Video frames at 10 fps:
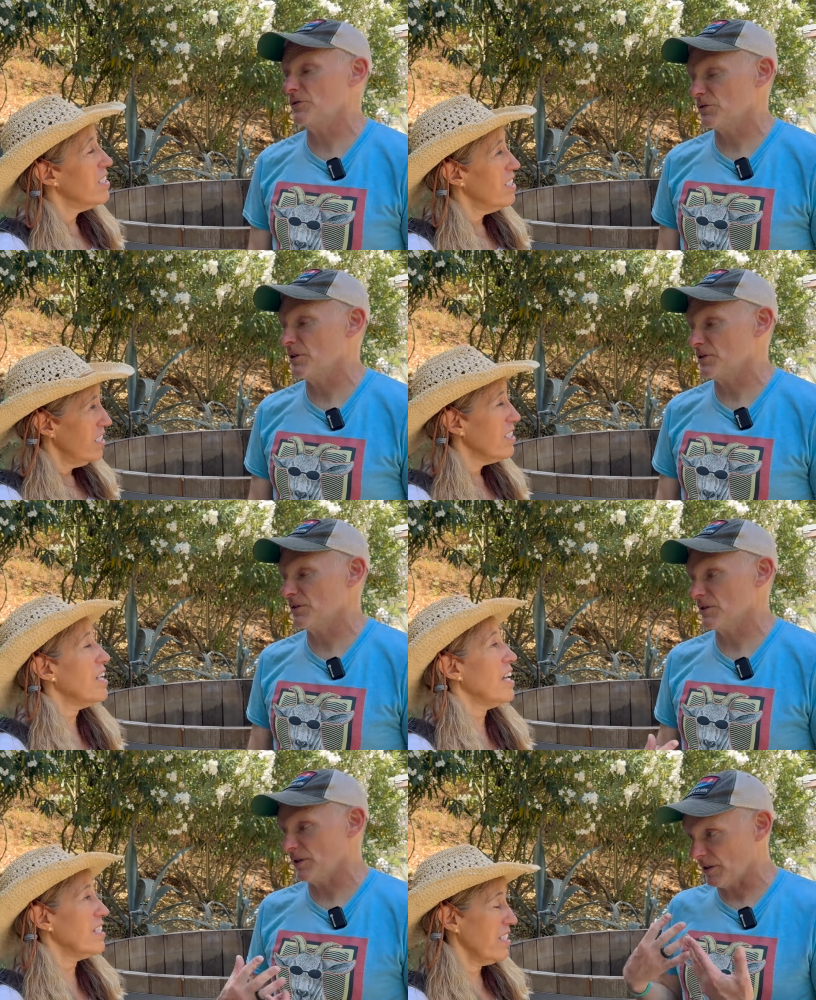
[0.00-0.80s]
Speaker 1: inflammation,
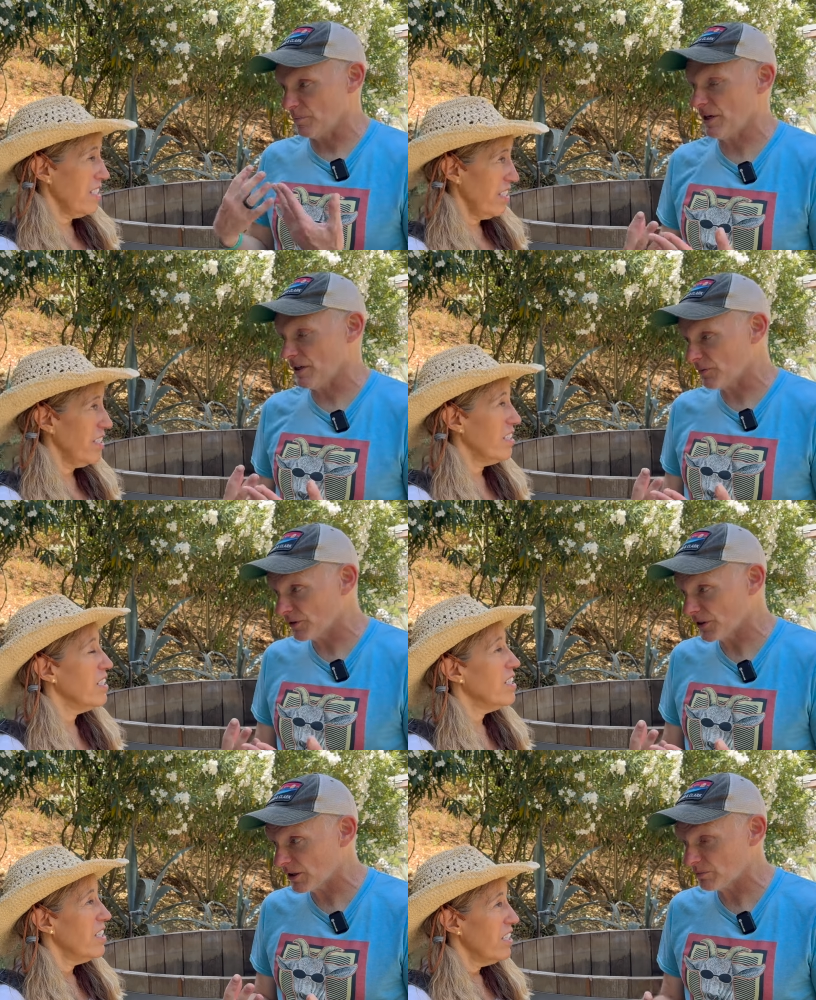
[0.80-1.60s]
yes. like the painful
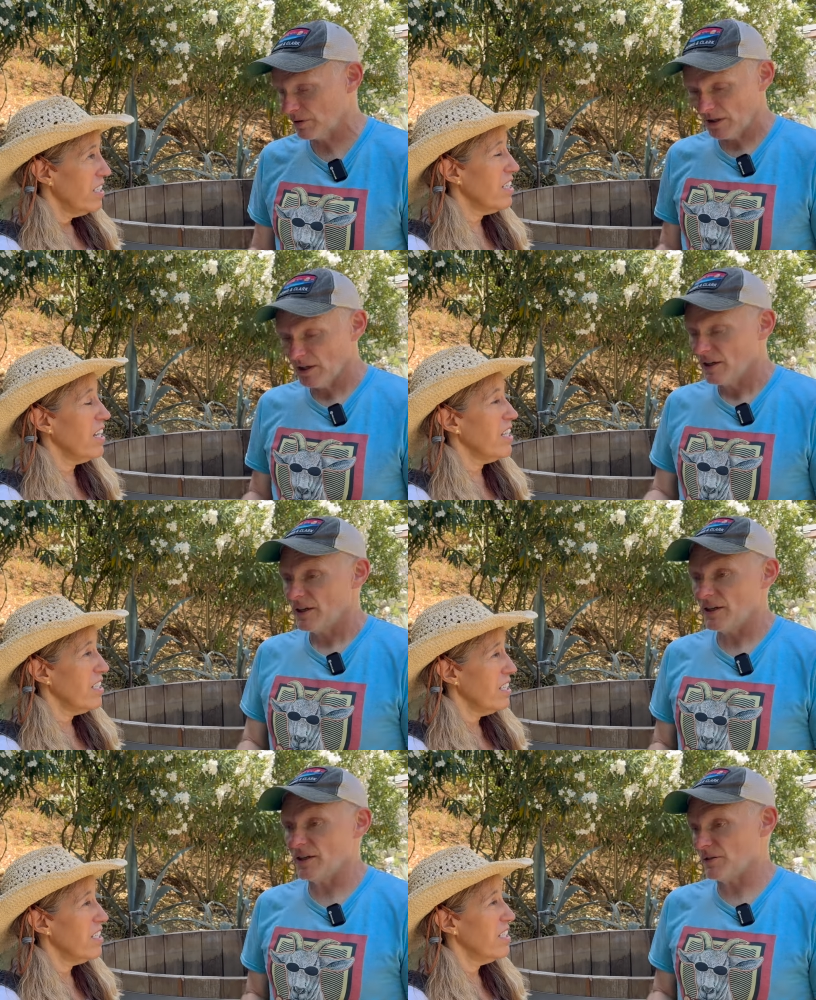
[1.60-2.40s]
type. Yeah.
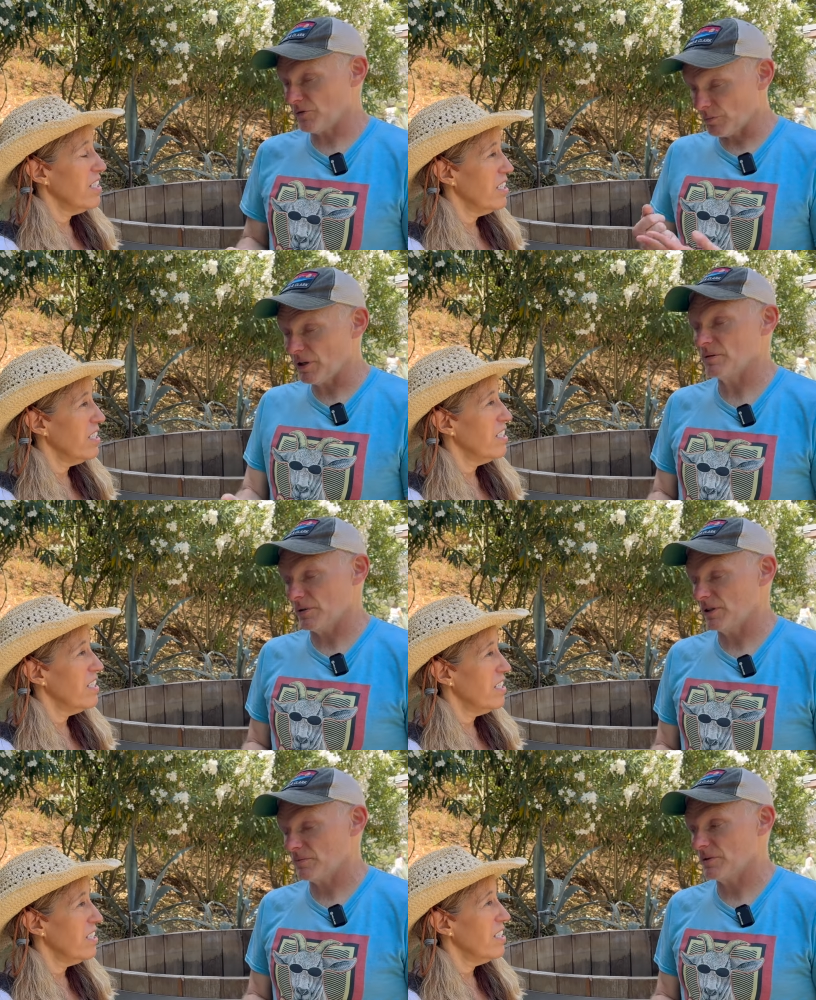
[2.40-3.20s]
And for pain
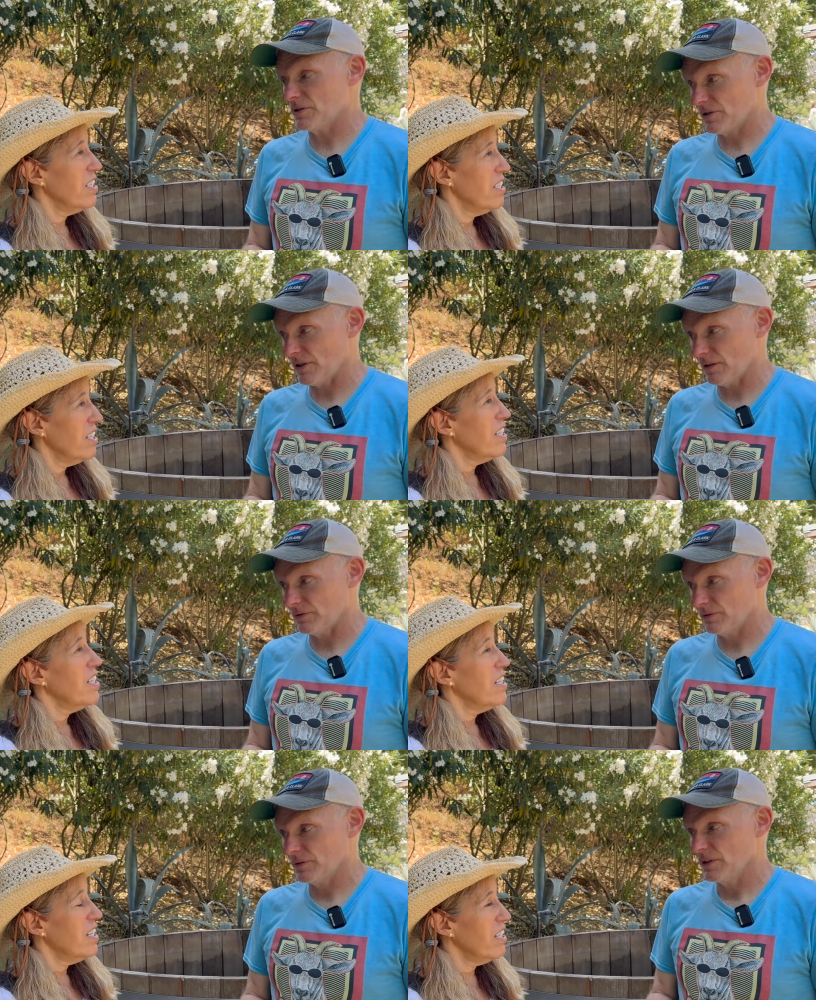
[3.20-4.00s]
management itself.
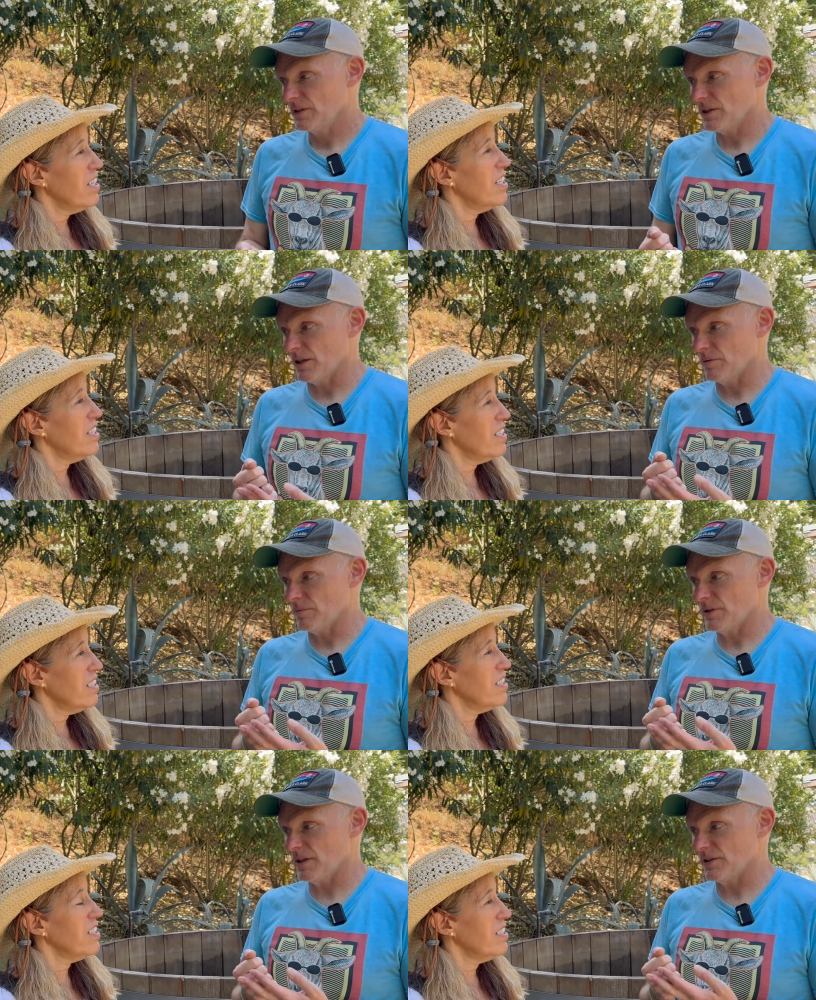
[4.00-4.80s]
Uh-huh.
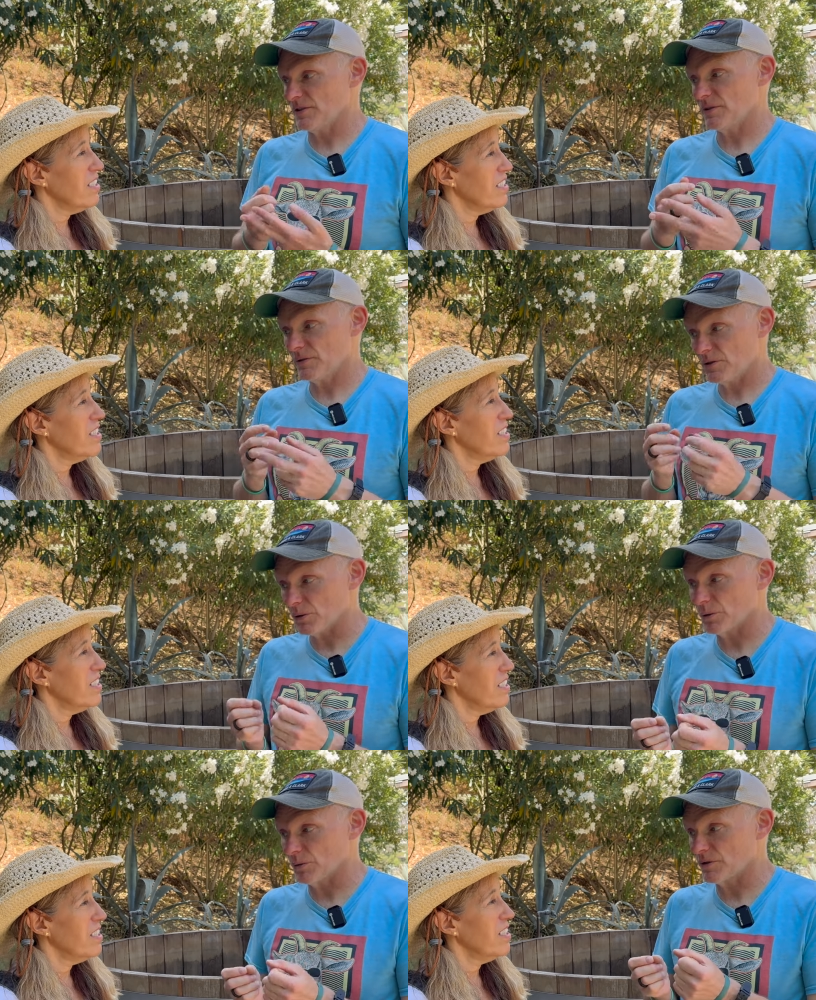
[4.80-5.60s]
Um, and it's a
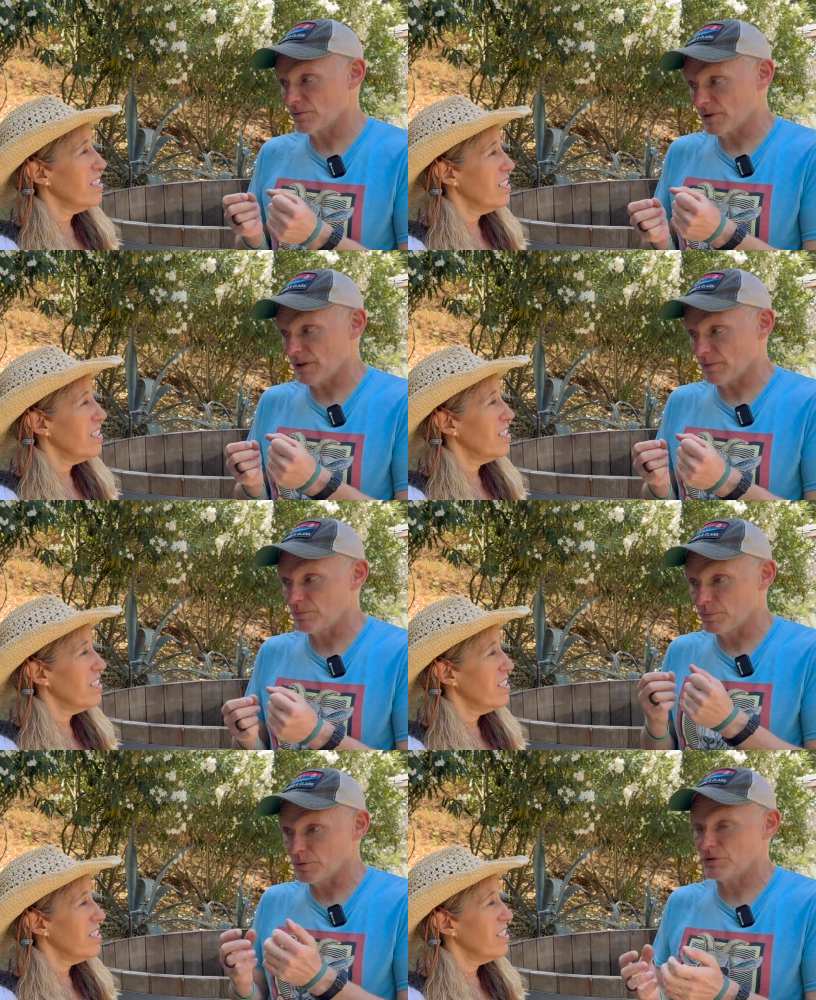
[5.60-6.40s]
huge uh,
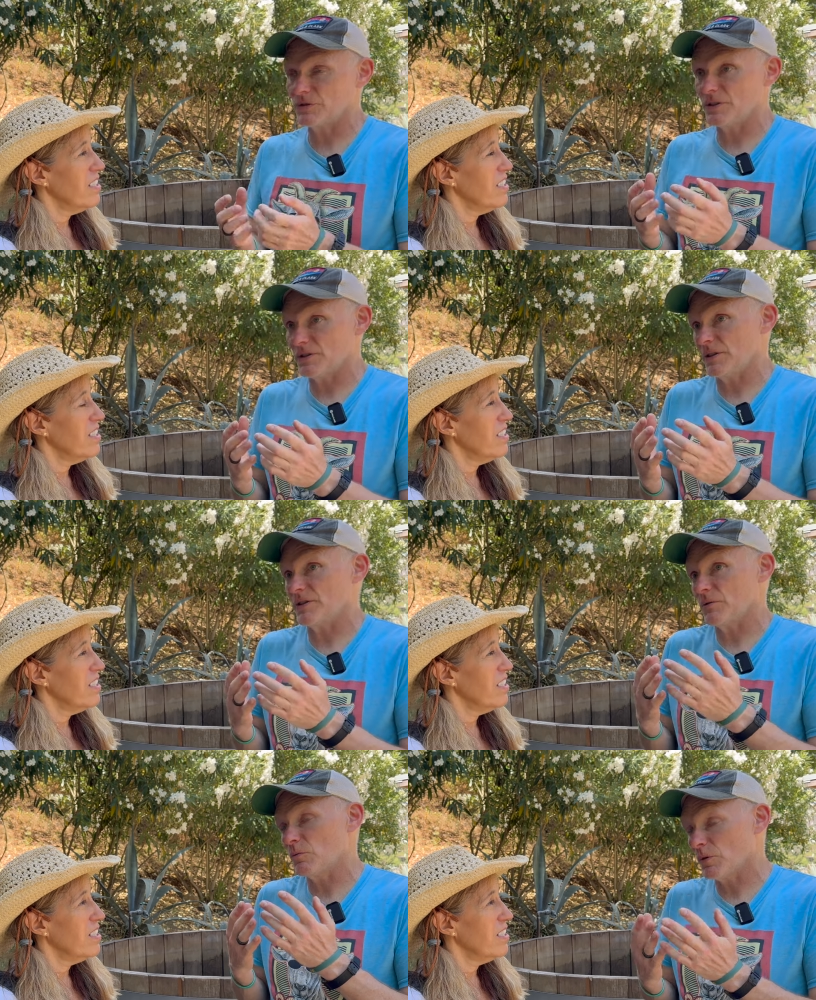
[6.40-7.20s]
boost. It's, it's
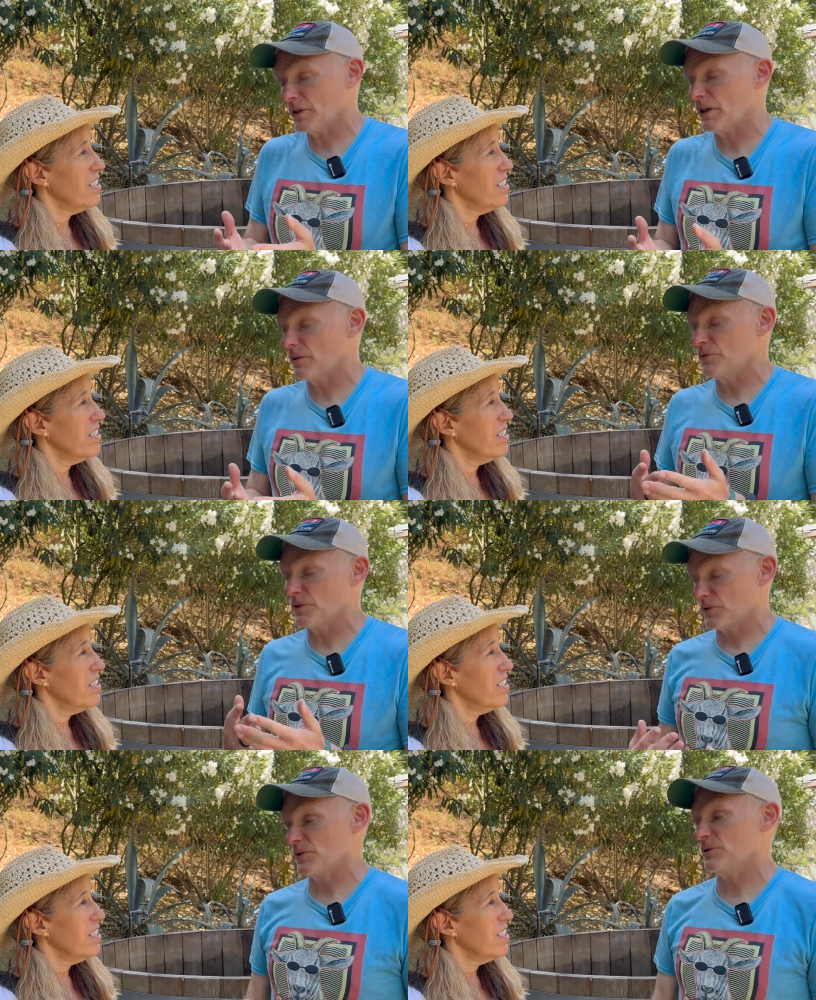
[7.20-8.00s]
a workout for
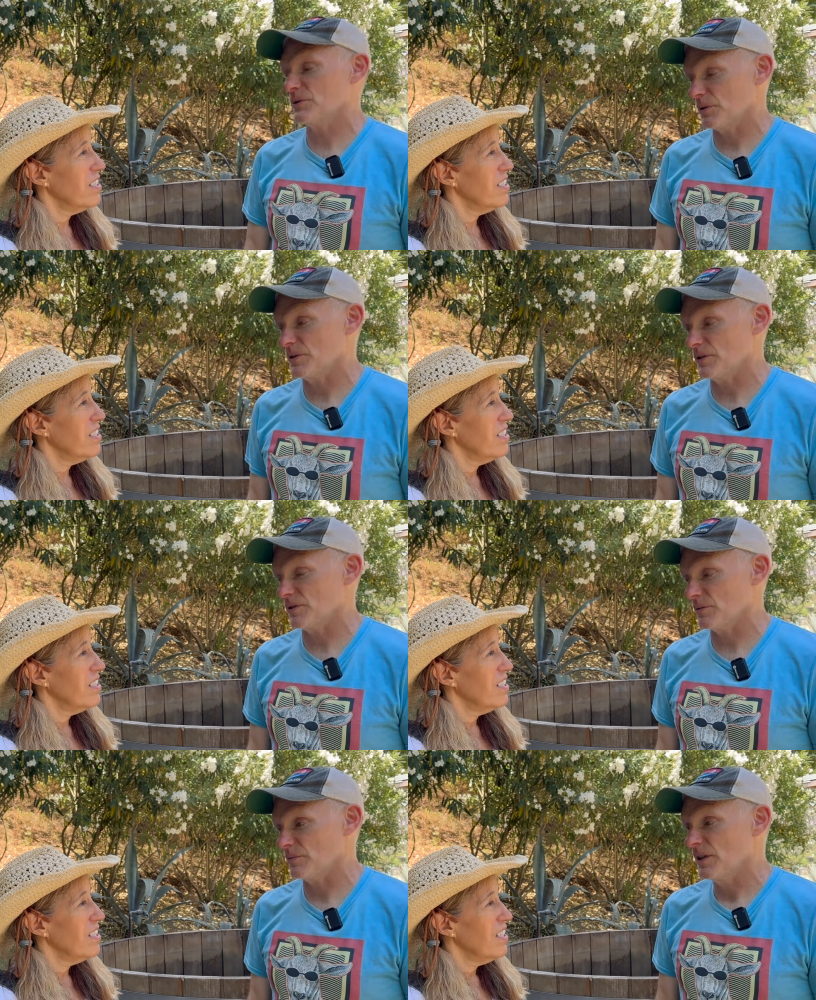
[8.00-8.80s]
your circulatory system.